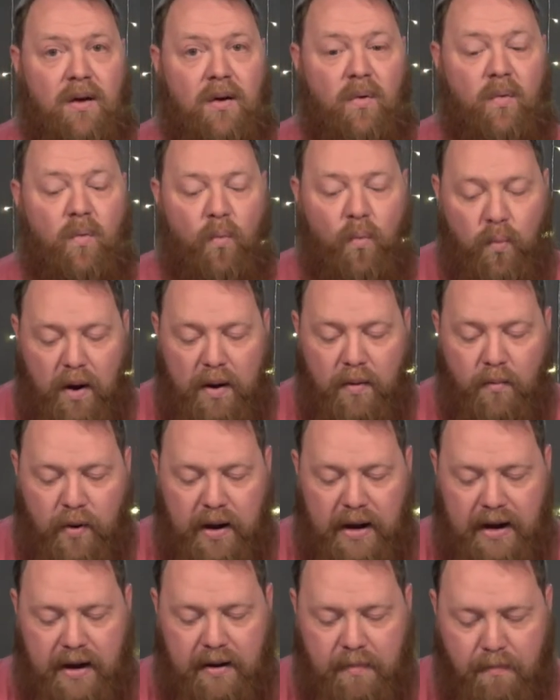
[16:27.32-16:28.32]
when
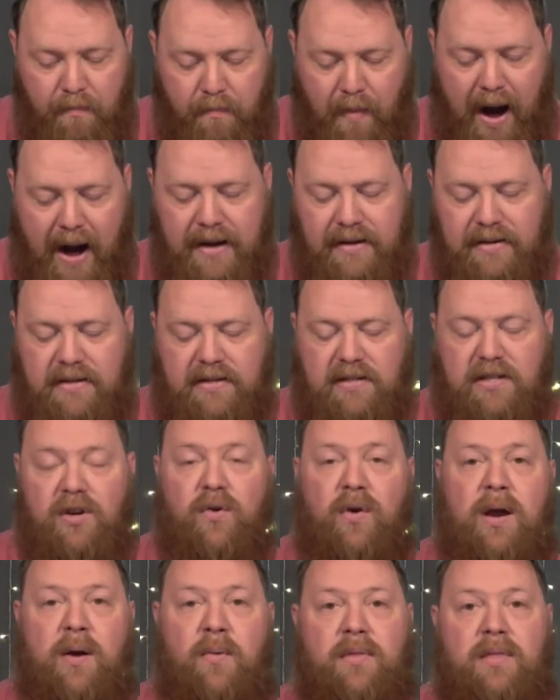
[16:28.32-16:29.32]
we might
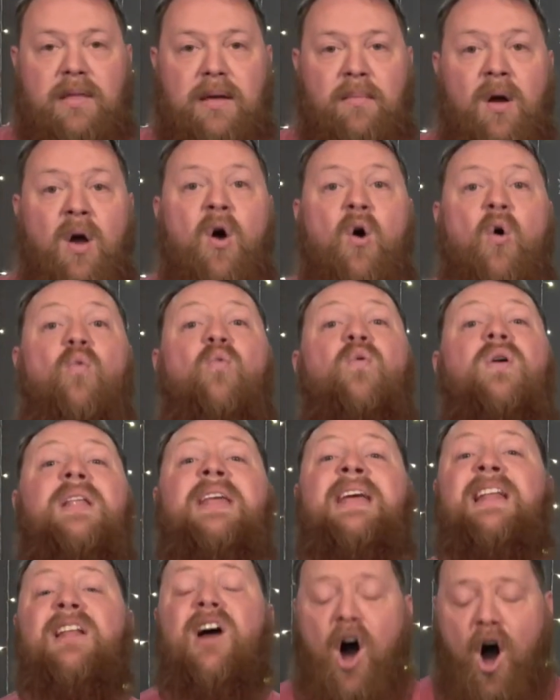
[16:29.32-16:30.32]
disagree with them. We
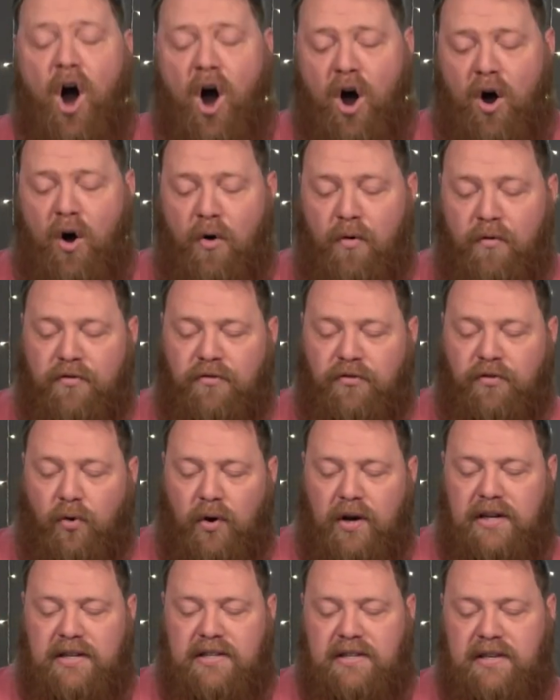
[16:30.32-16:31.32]
need all
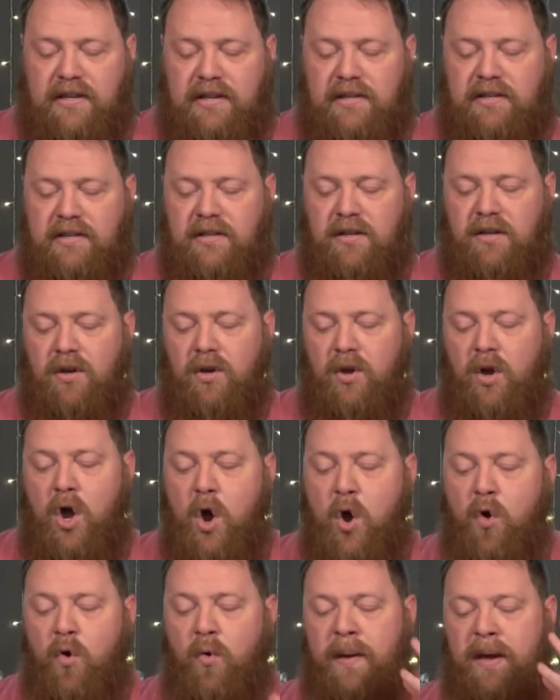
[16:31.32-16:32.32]
voices
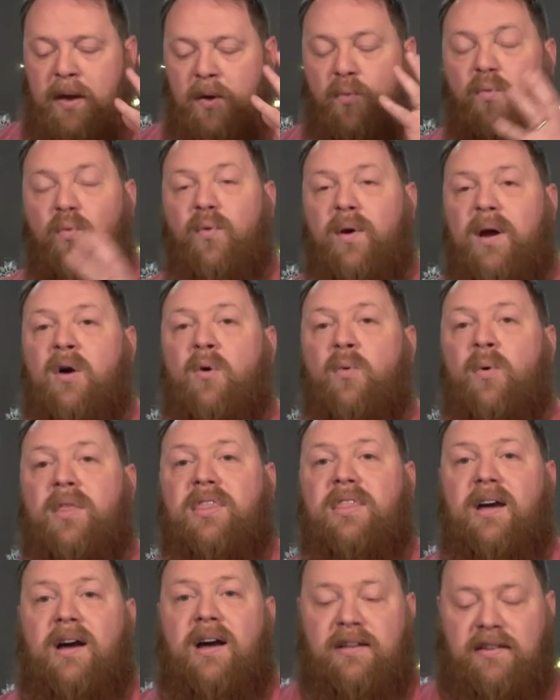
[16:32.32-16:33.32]
who will be real
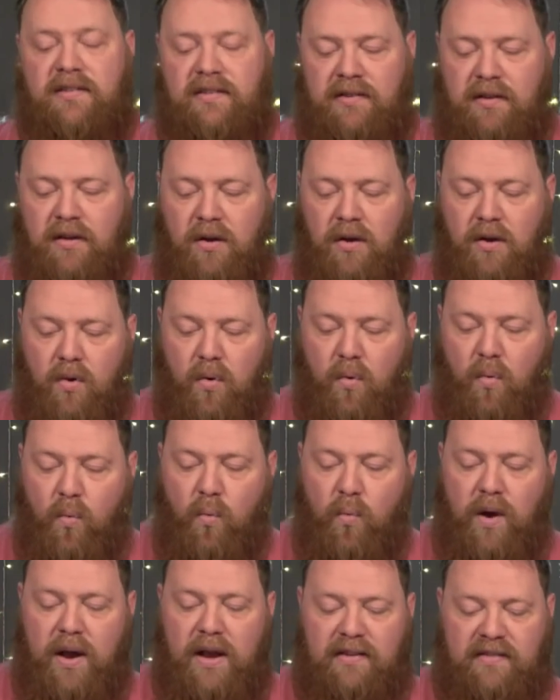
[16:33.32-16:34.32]
with us
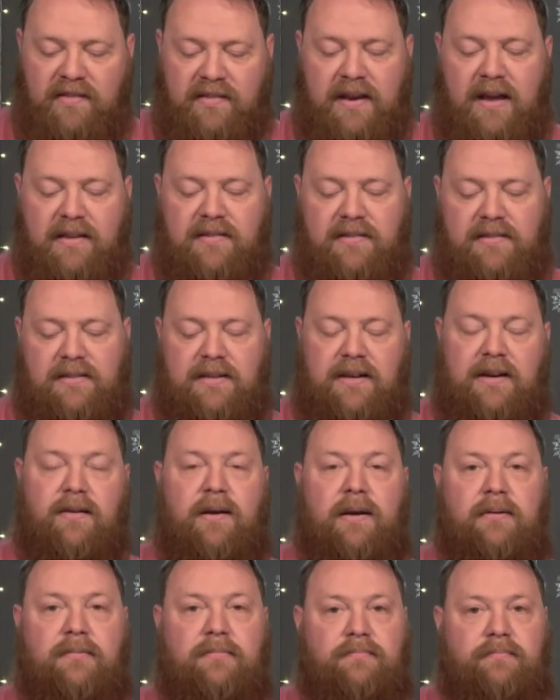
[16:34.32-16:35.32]
when it's
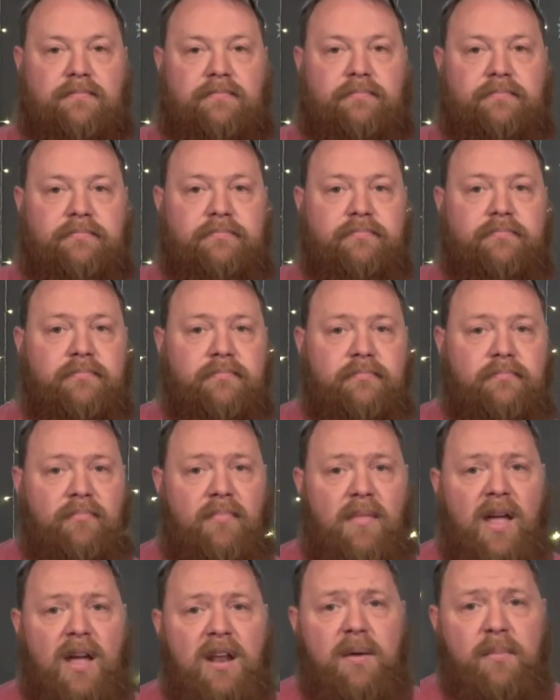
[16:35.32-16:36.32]
necessary.
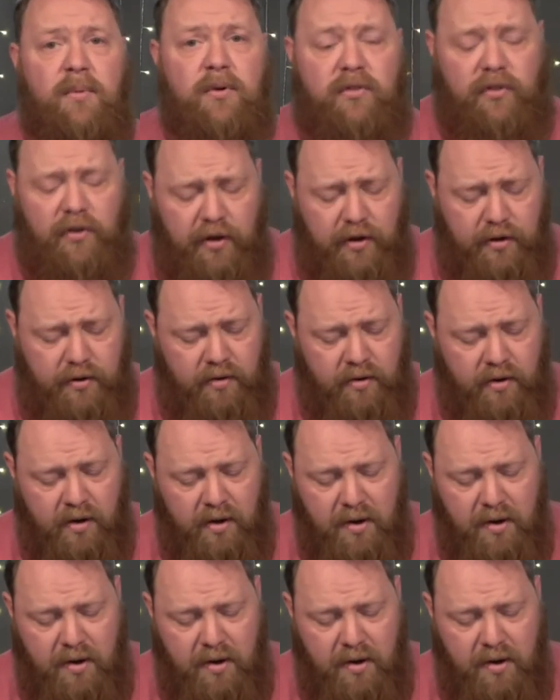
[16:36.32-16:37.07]
And number two,